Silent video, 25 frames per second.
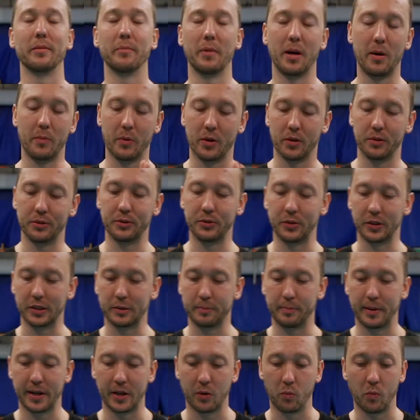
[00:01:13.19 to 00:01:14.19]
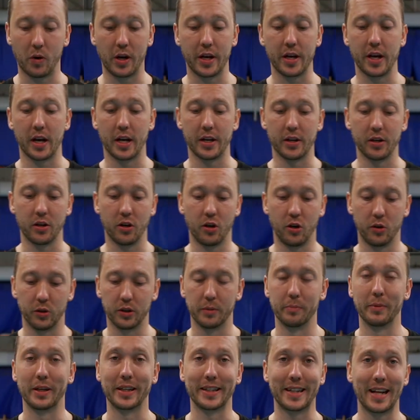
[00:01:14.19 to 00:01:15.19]
I'm gonna also explain why I hold
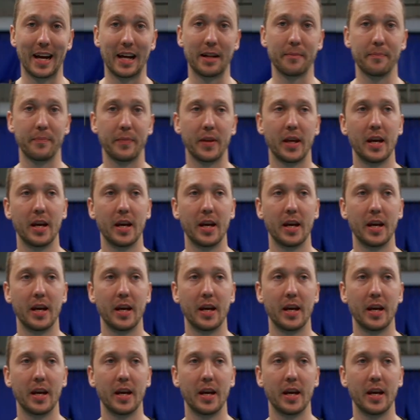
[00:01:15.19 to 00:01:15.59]
them like that.